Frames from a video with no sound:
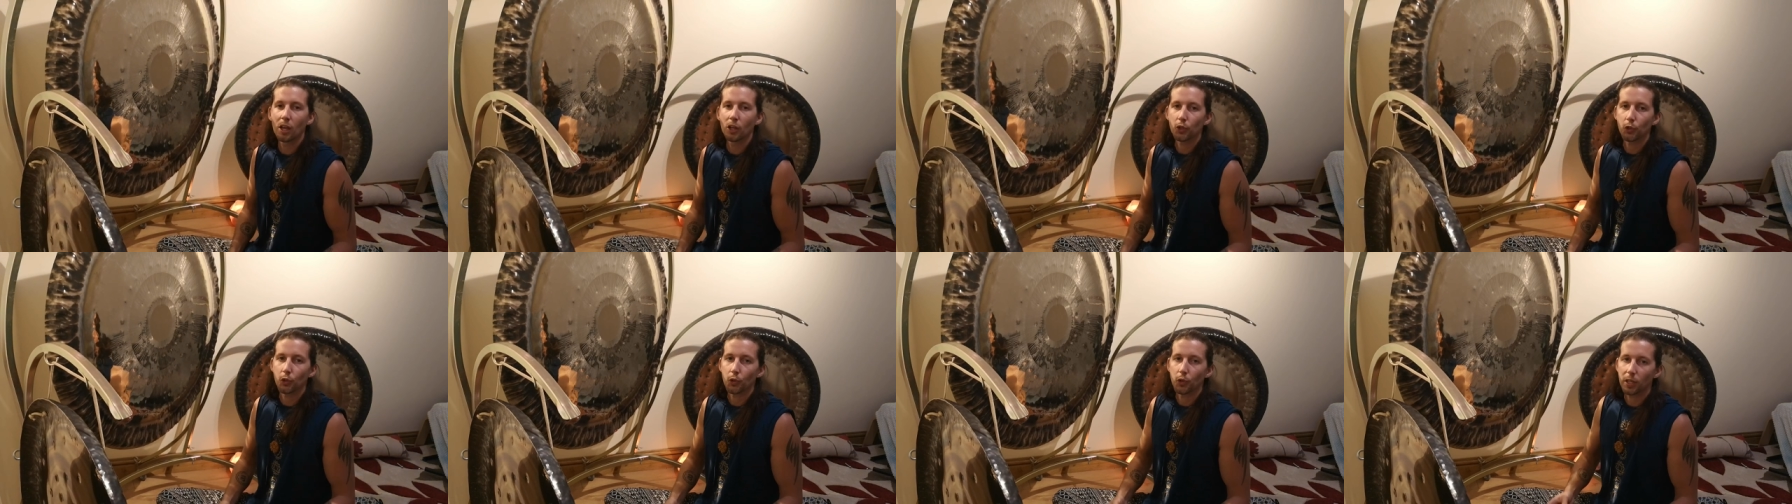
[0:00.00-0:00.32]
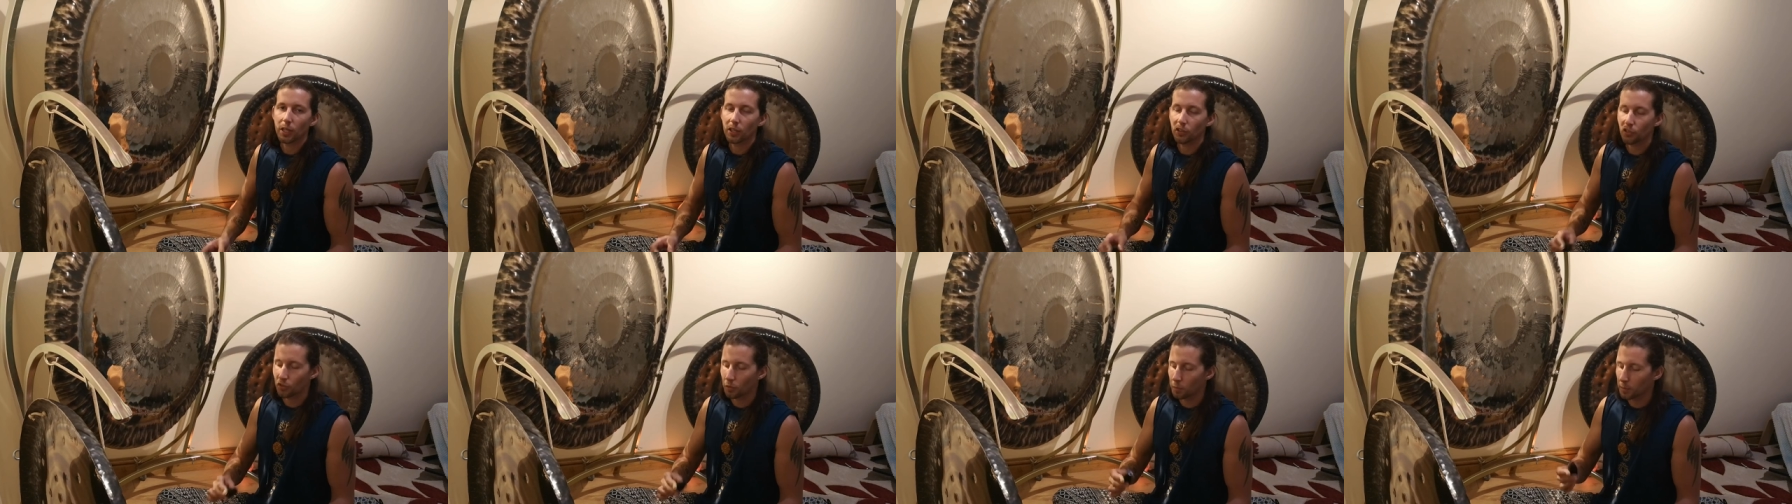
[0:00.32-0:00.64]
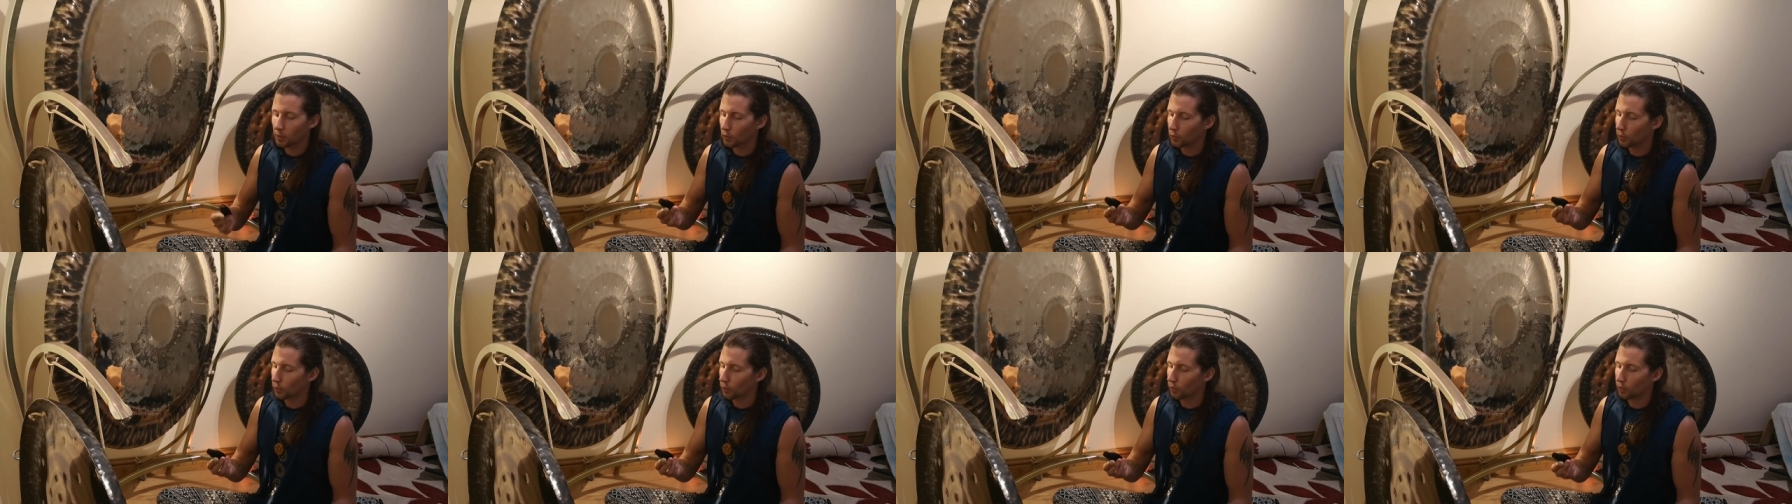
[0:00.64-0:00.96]
you can get
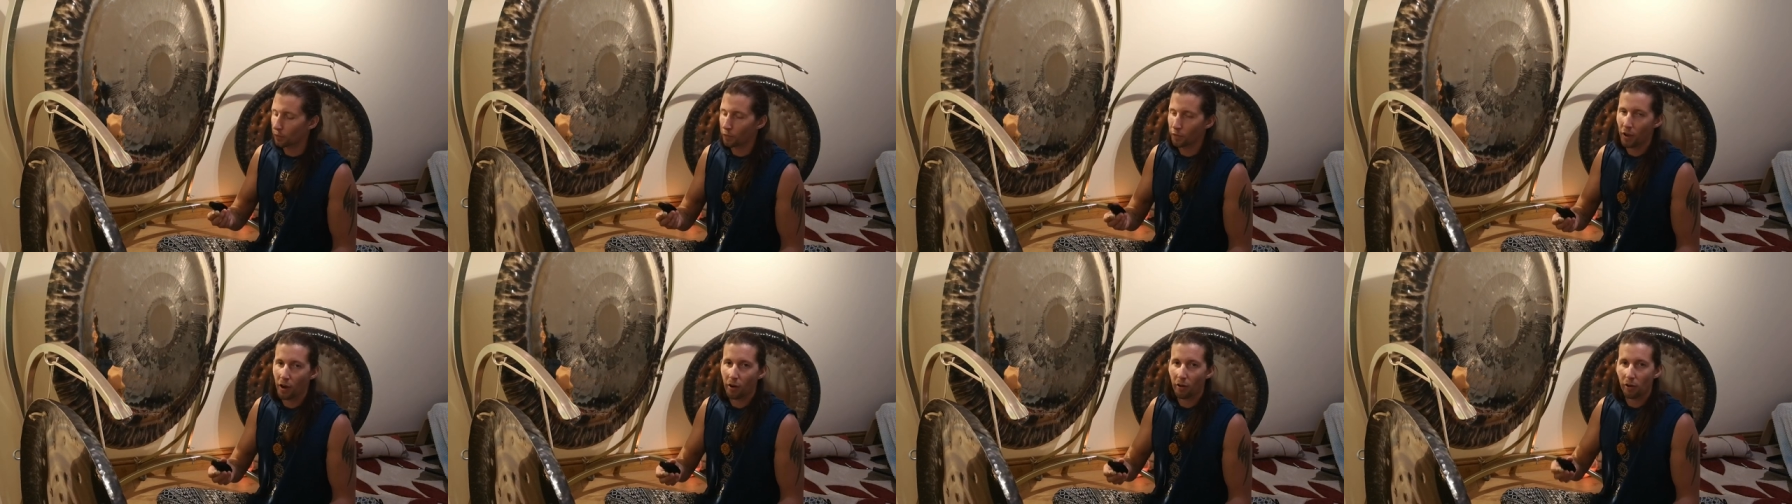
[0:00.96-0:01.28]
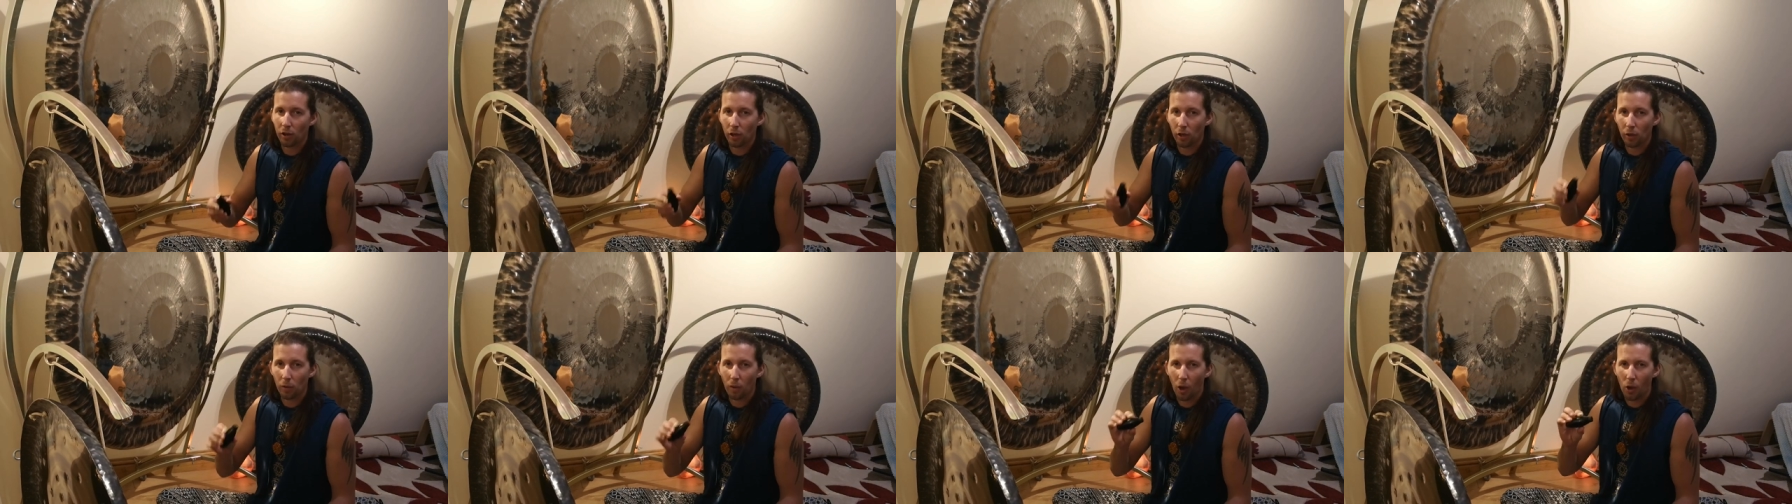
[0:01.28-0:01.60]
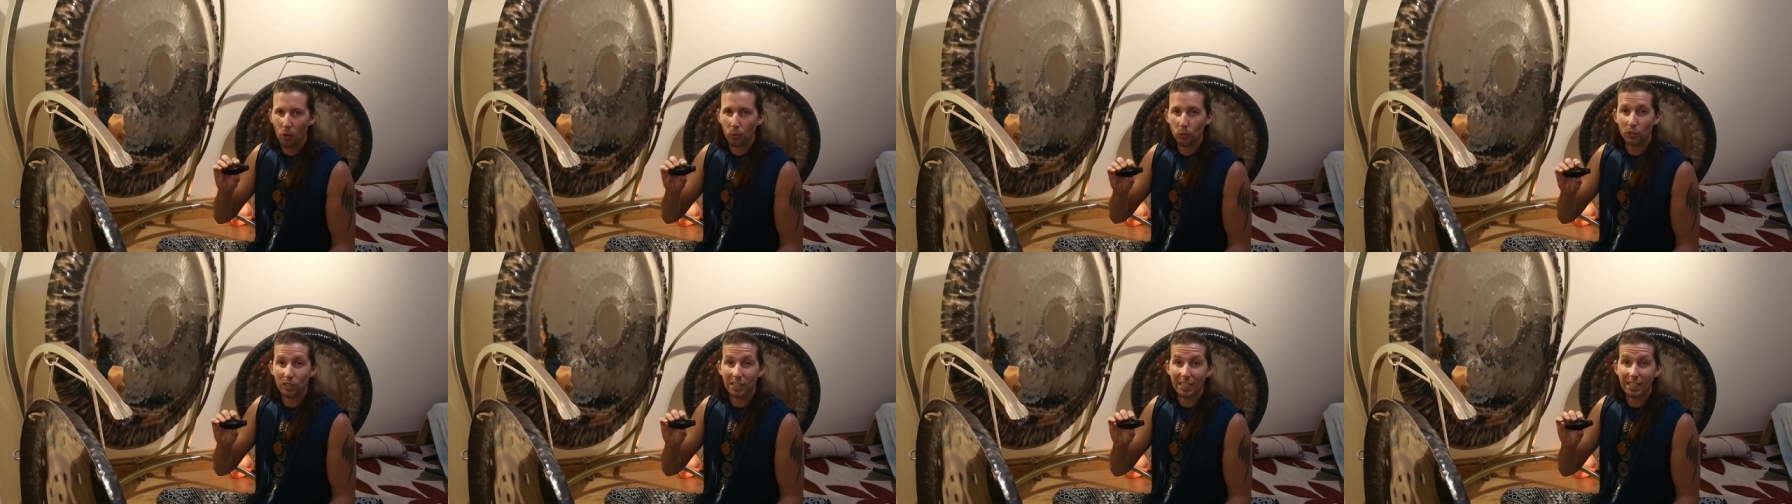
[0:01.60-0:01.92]
something called the Vario
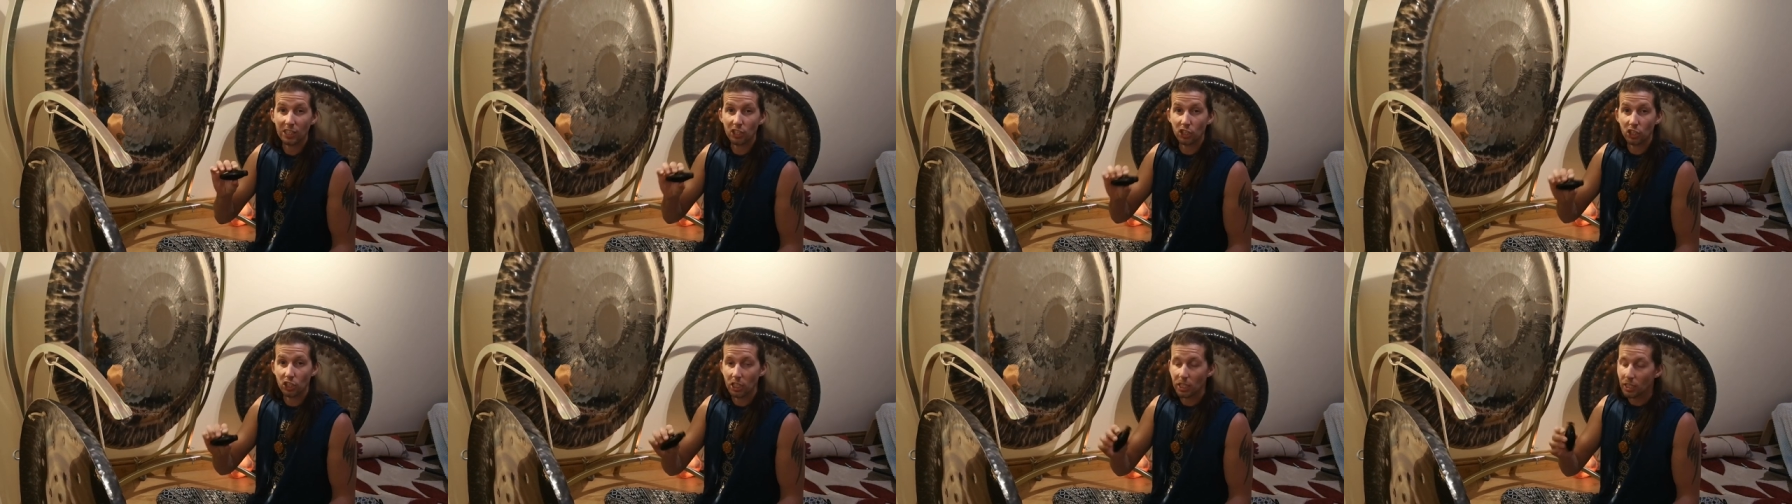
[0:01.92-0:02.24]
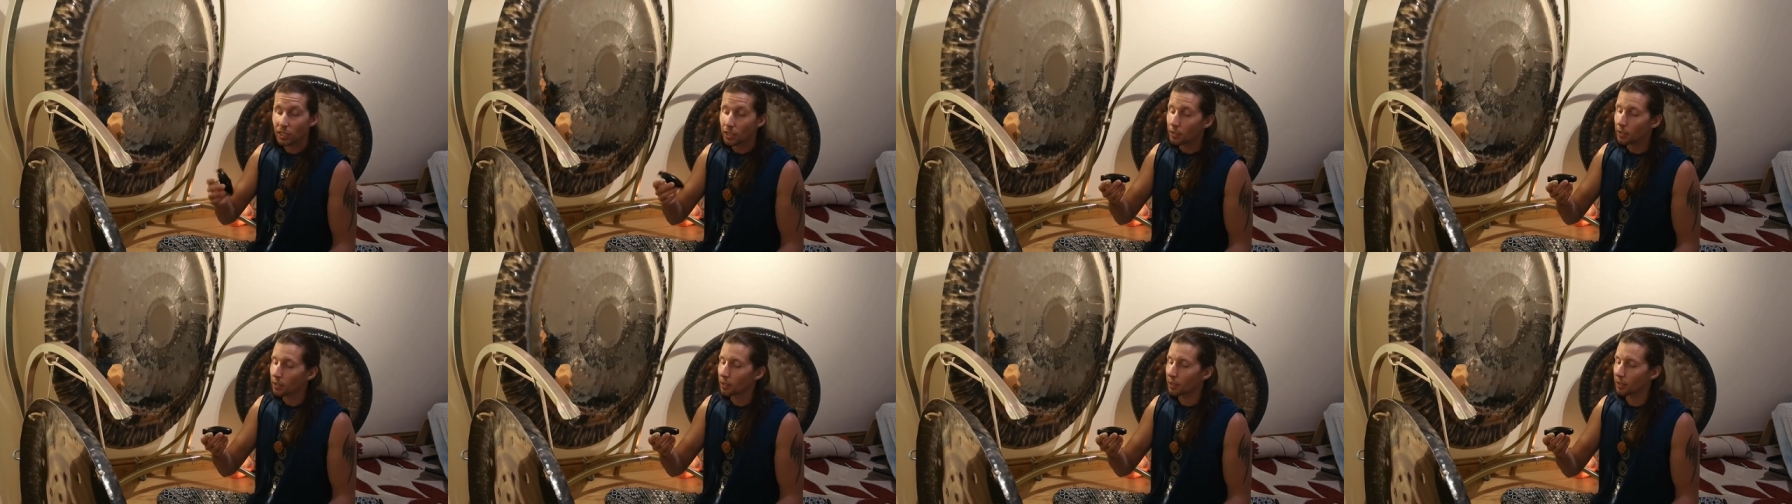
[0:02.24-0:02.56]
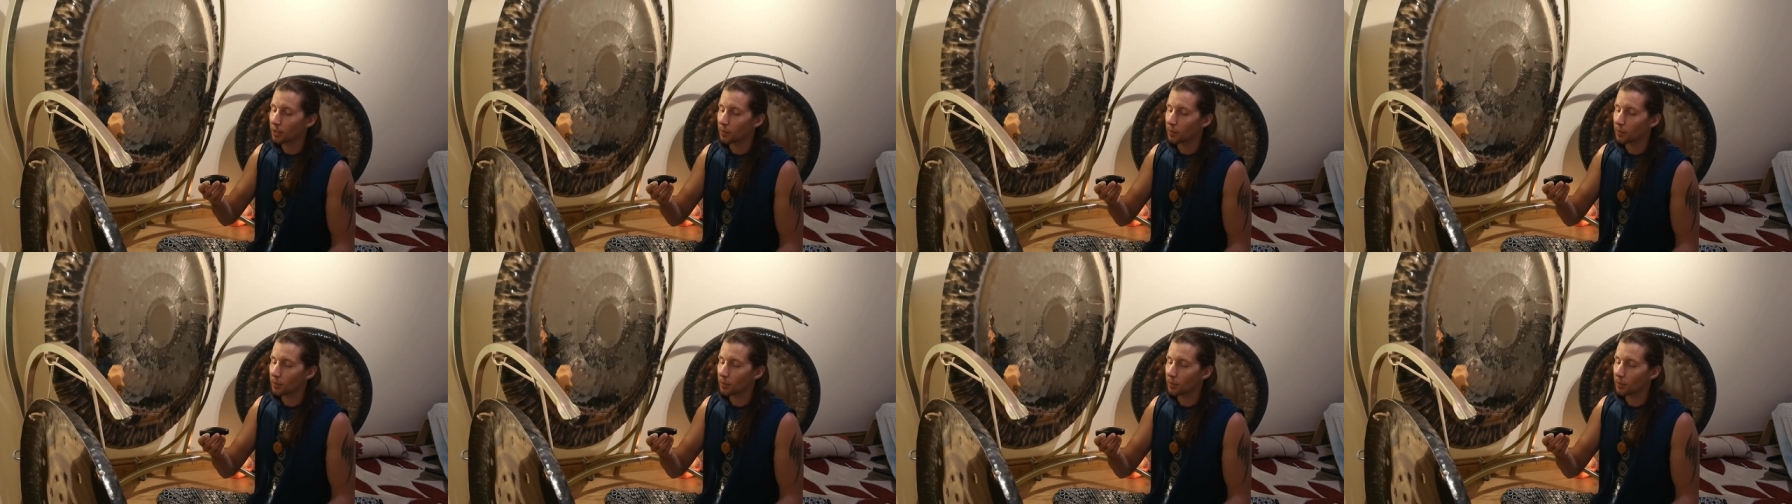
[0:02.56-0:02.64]
OTG,